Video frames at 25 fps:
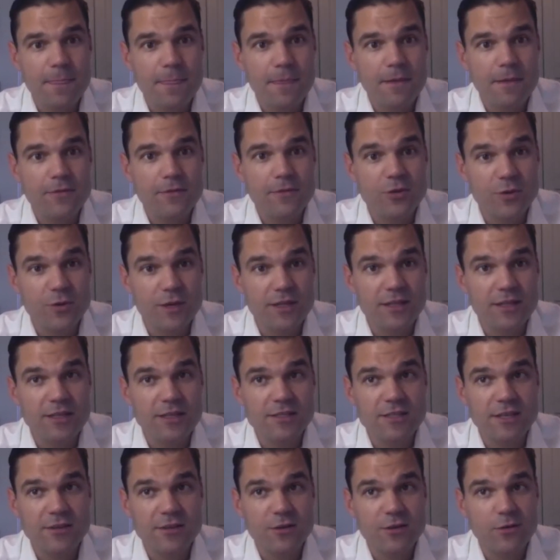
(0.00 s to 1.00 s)
doing
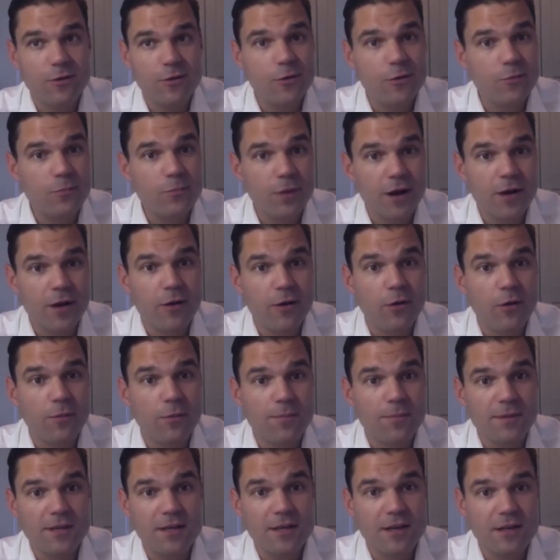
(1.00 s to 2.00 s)
this at their own peril
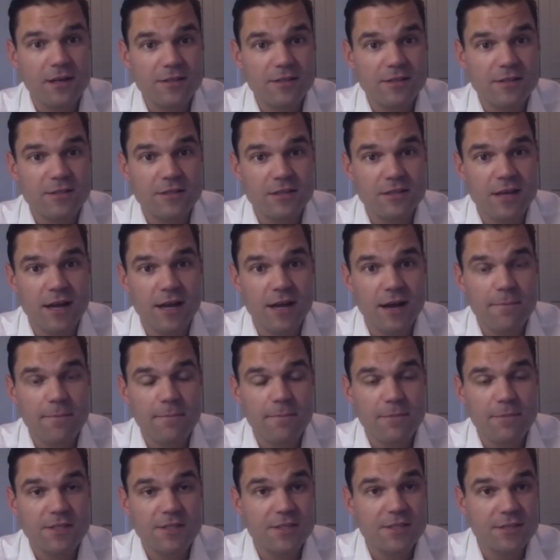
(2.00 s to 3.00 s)
because
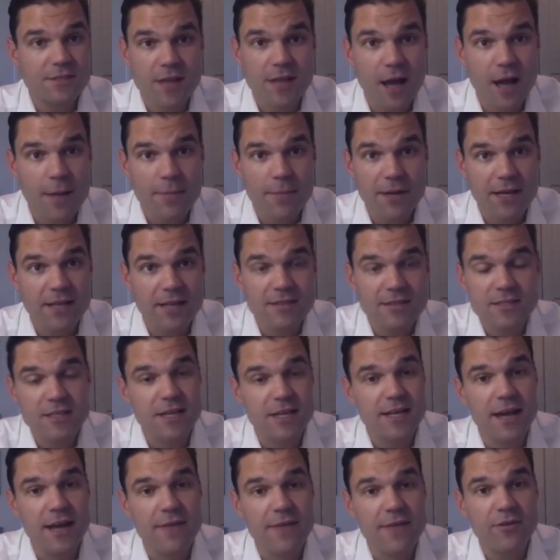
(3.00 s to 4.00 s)
this is coming. It's an
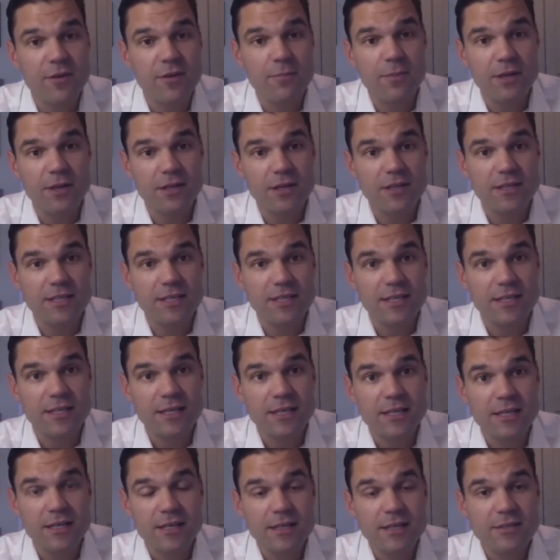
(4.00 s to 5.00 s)
inevitability.
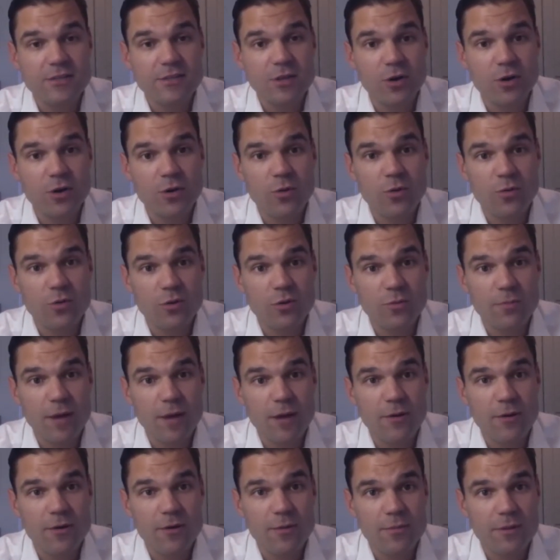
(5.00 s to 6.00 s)
So better to be